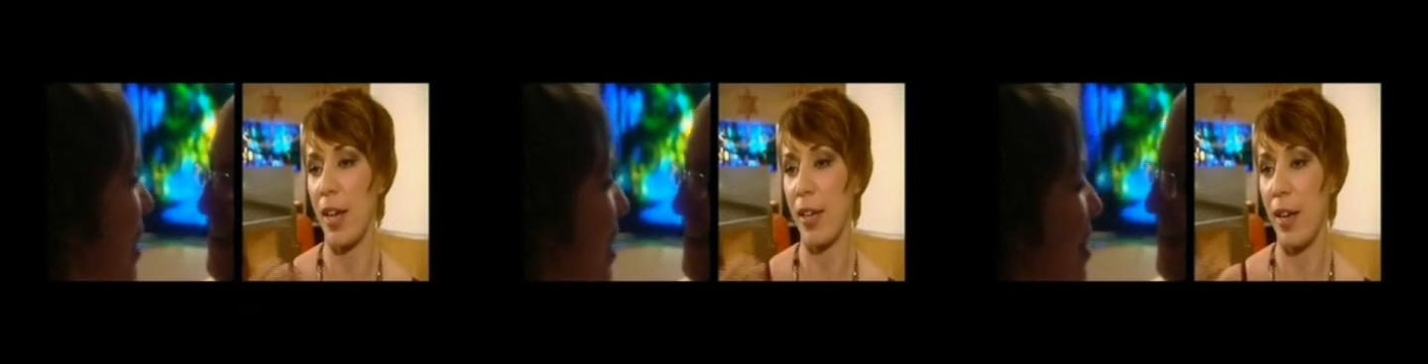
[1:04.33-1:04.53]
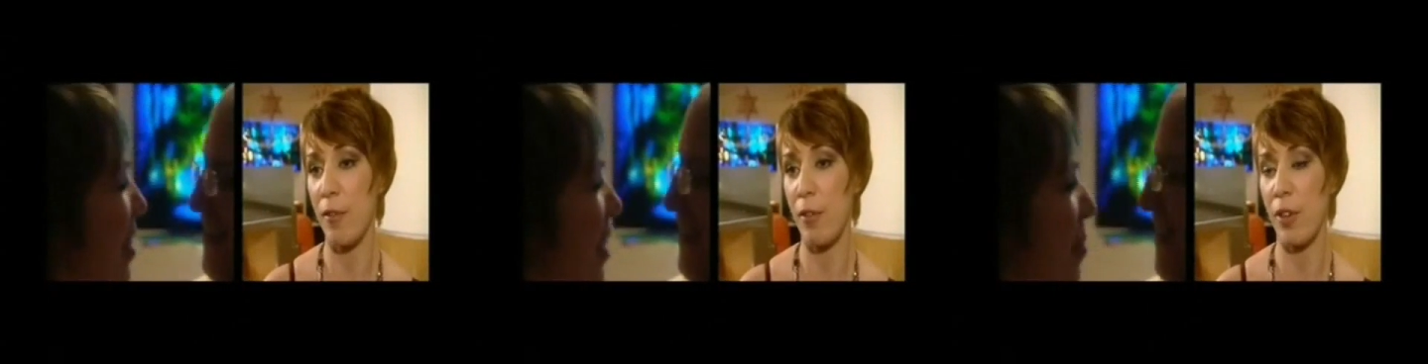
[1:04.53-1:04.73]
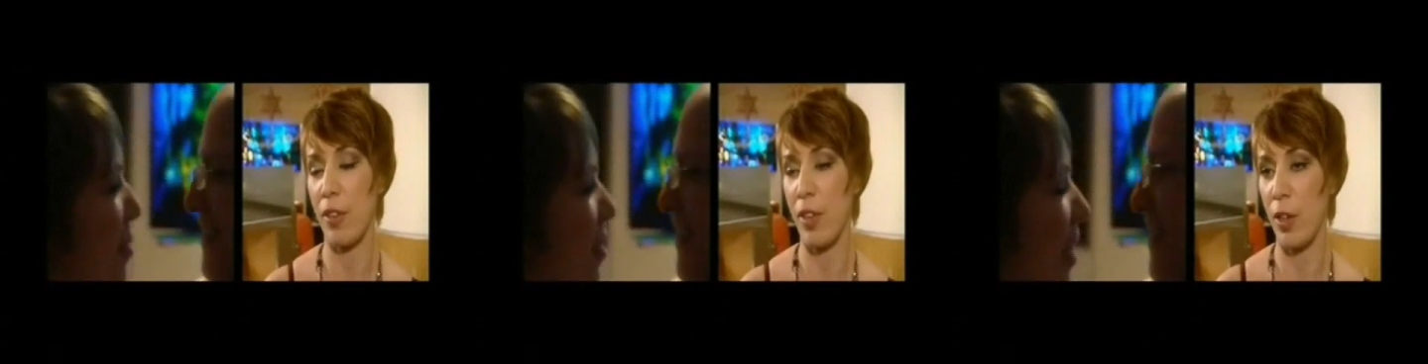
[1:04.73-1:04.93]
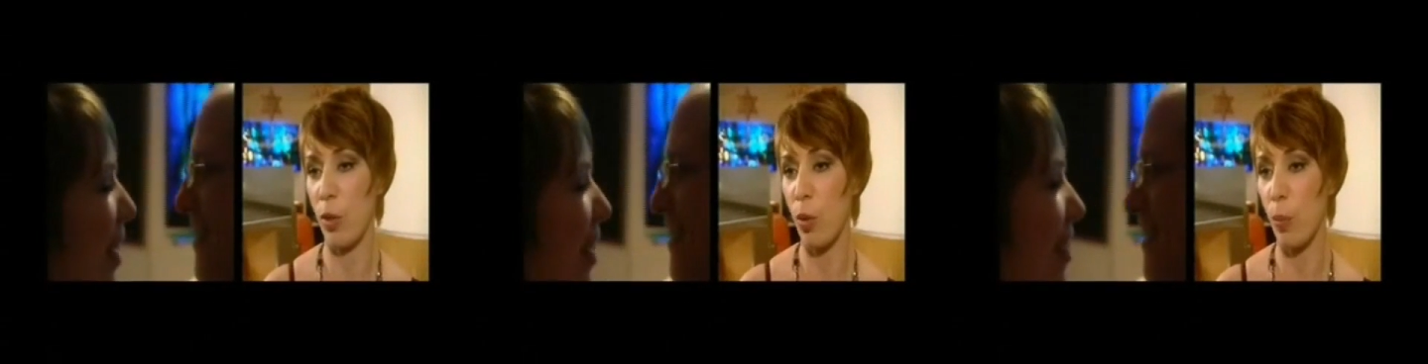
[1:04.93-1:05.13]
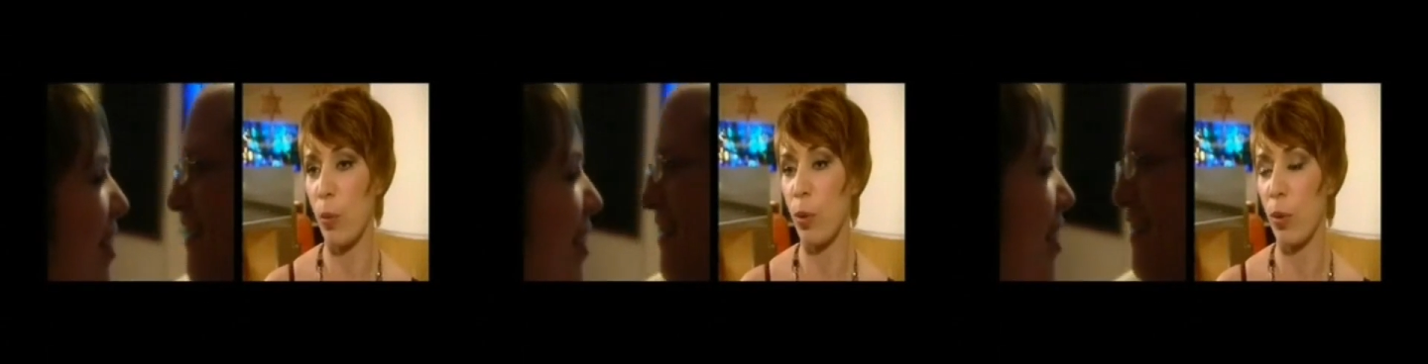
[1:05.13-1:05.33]
and everything
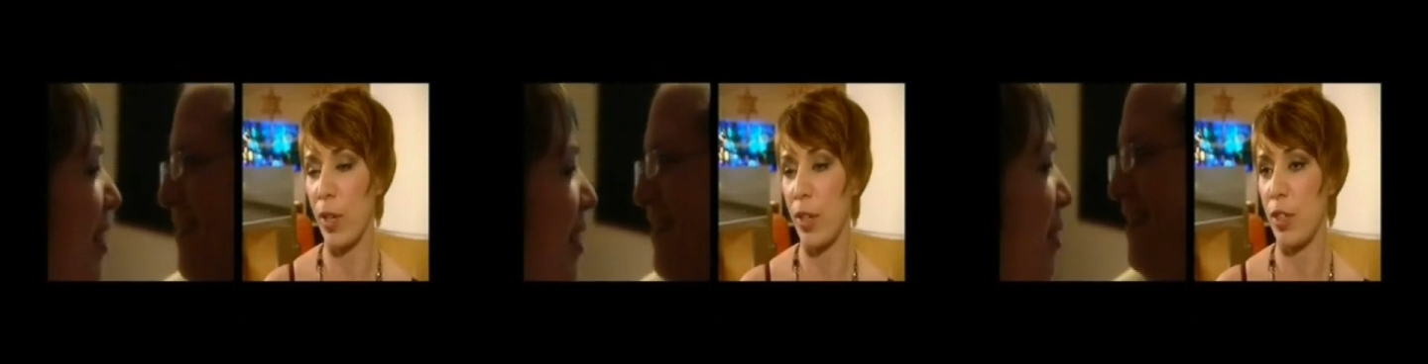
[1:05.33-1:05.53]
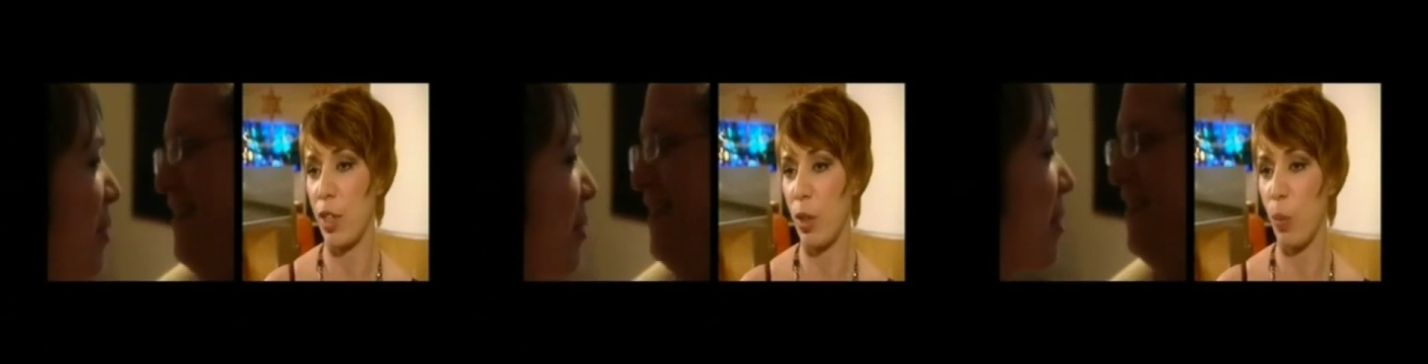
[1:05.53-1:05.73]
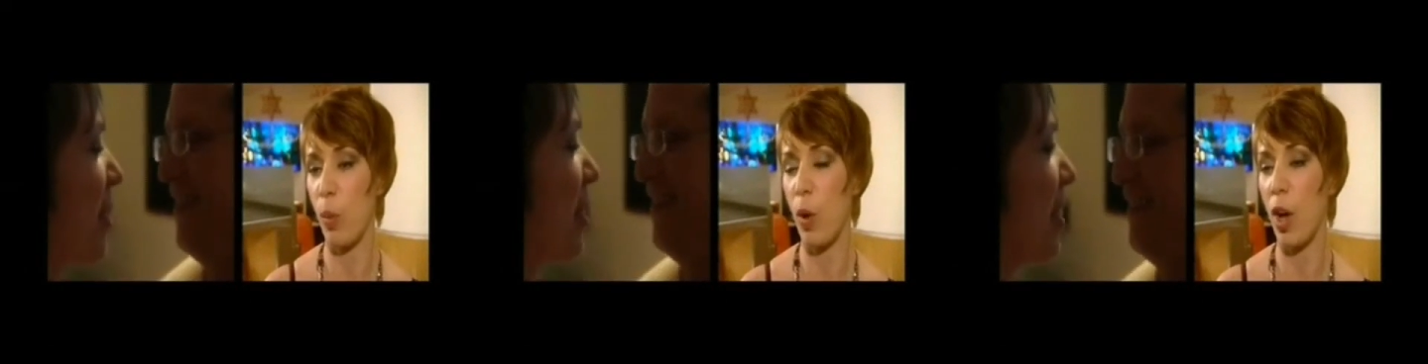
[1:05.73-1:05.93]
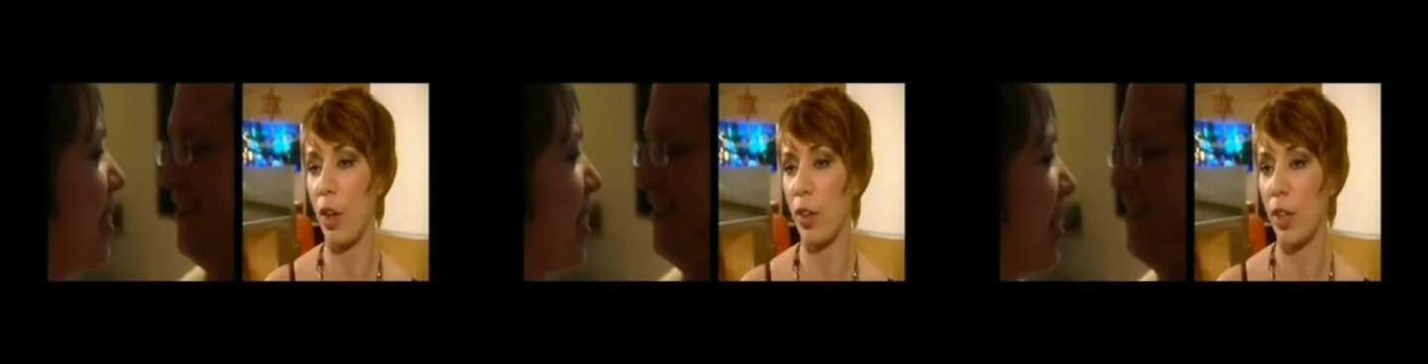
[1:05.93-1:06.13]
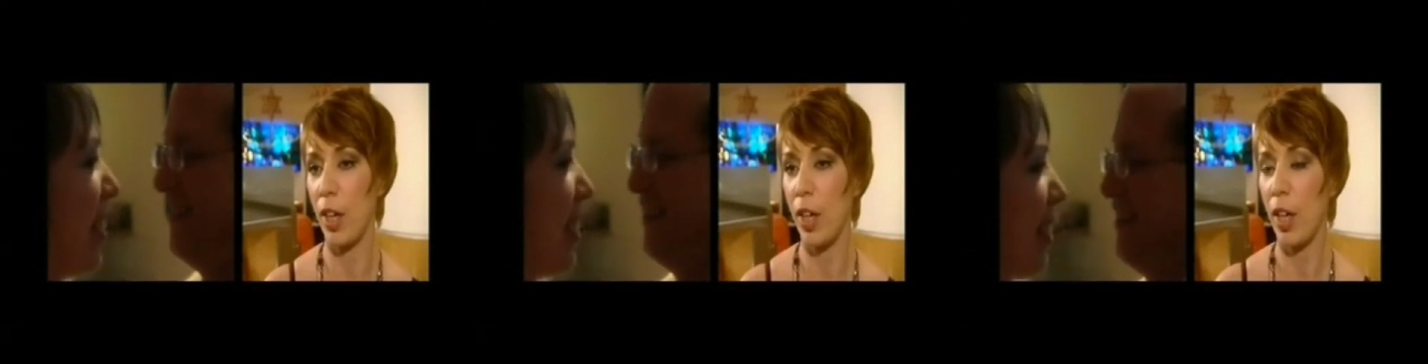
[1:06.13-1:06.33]
all brought into one